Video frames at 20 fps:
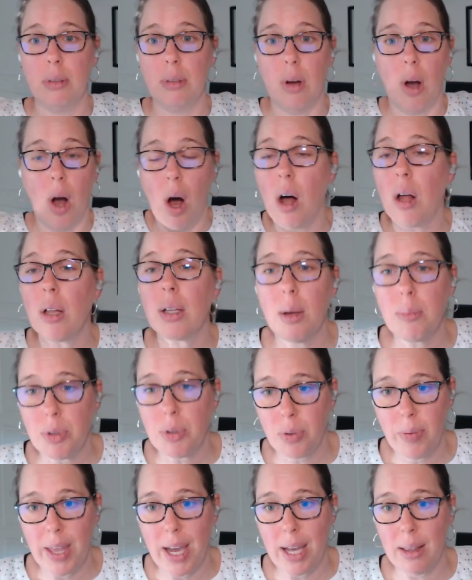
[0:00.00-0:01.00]
all comes
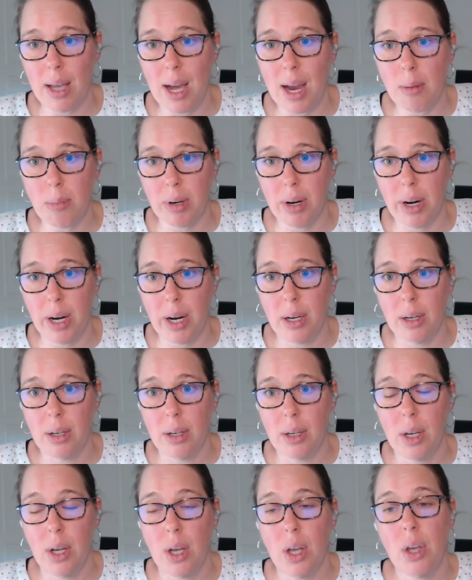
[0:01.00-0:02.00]
from that library.
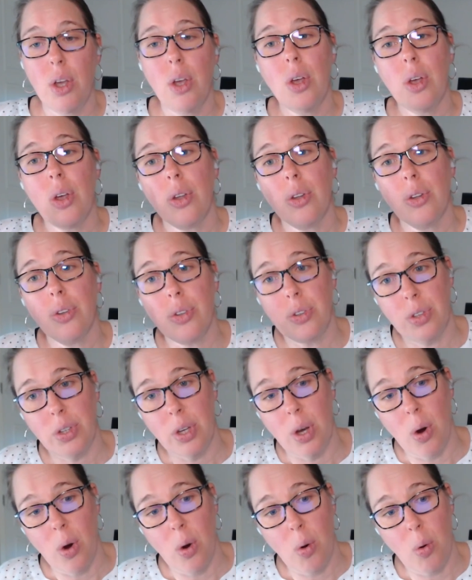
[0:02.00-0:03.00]

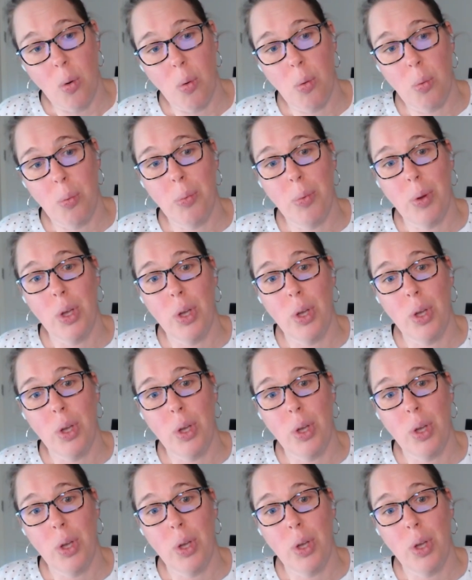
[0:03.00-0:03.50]
So